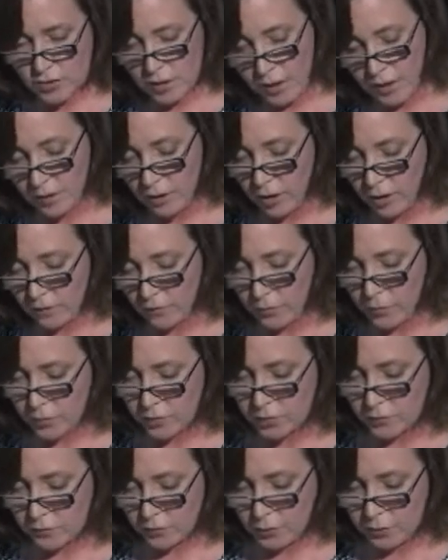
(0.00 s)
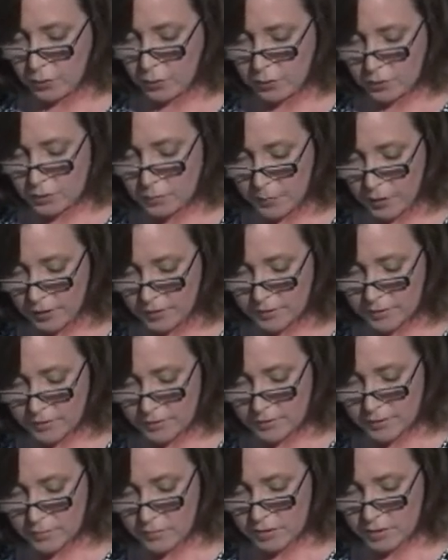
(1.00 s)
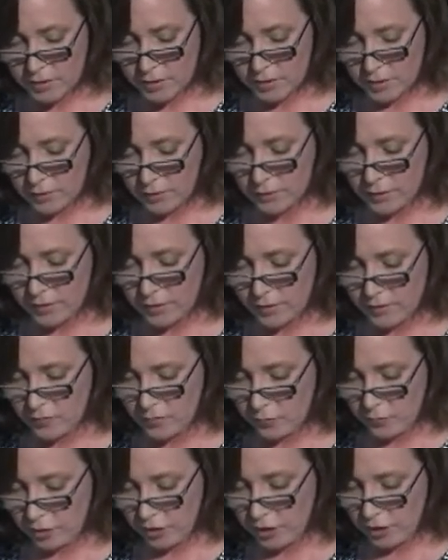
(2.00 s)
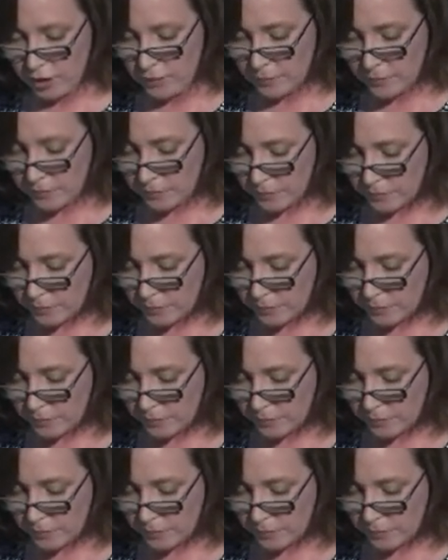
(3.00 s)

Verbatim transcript: signed off most of her correspondence to Missus Sloane as Frishy.